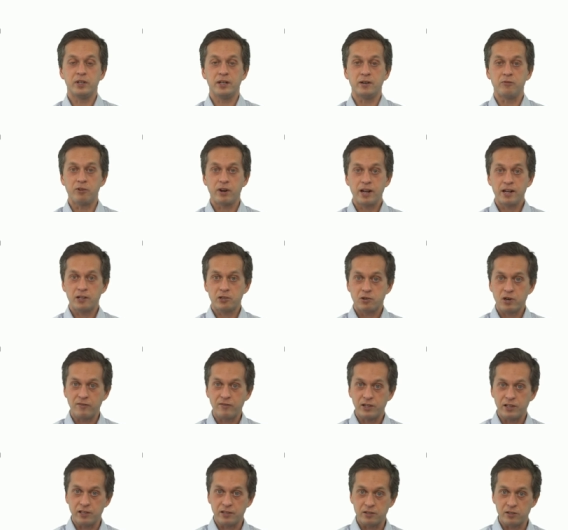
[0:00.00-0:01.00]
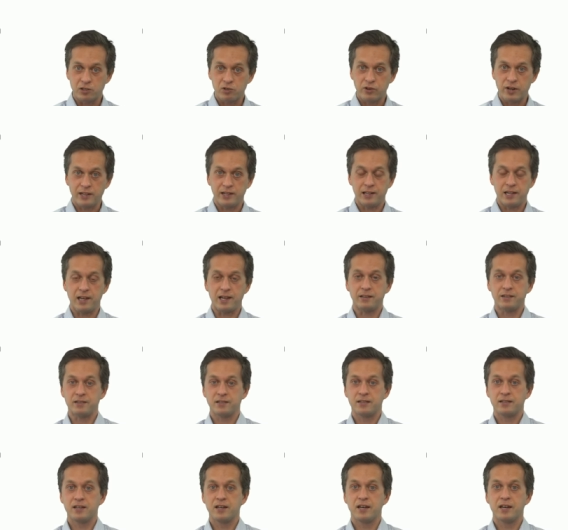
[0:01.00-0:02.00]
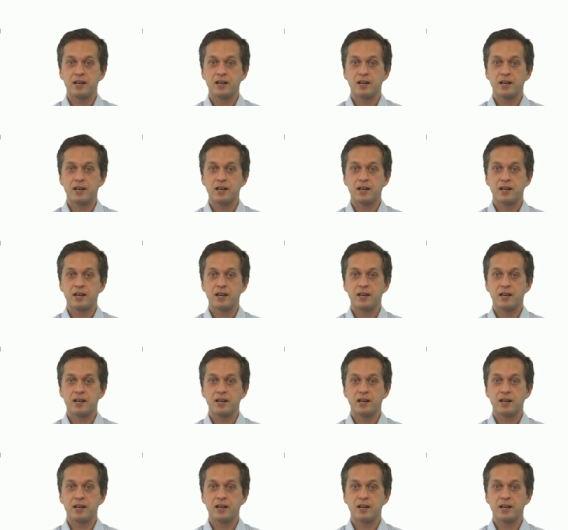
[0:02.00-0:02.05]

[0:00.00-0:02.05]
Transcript: a ray traveling in straight lines.